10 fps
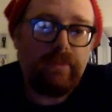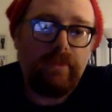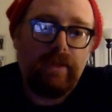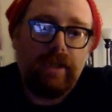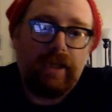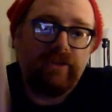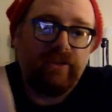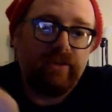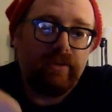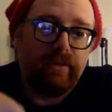at
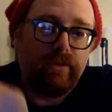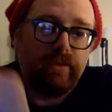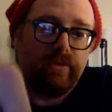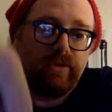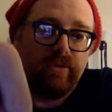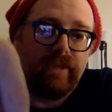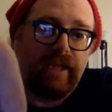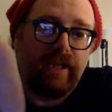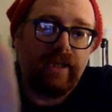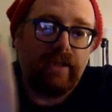
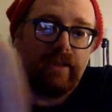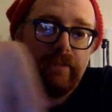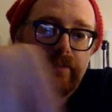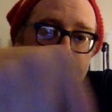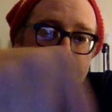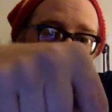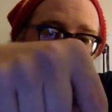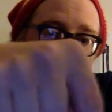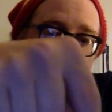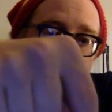
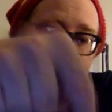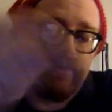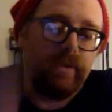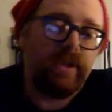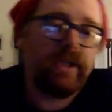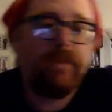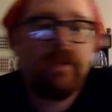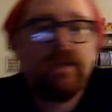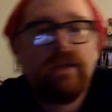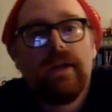youtube.com/RavenWisha.
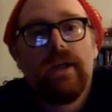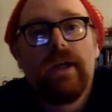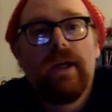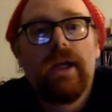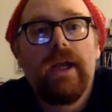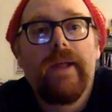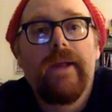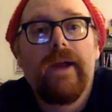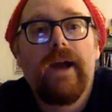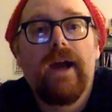
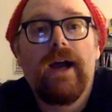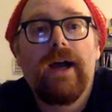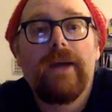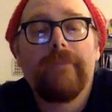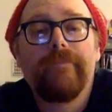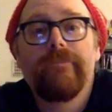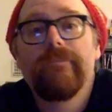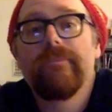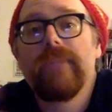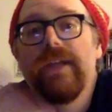And
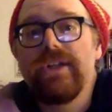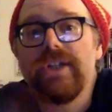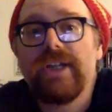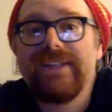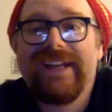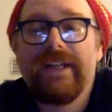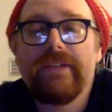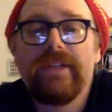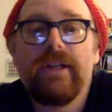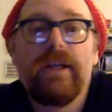you can check that out
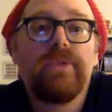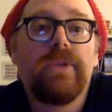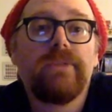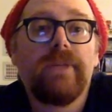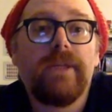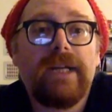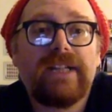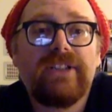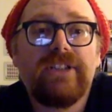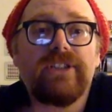there, as well as my
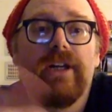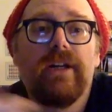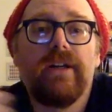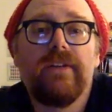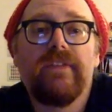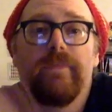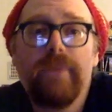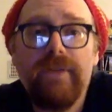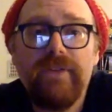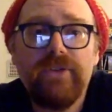unboxings of
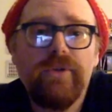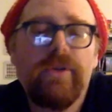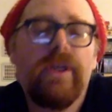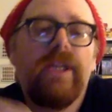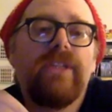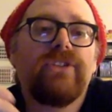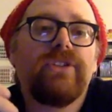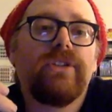previous loot crates,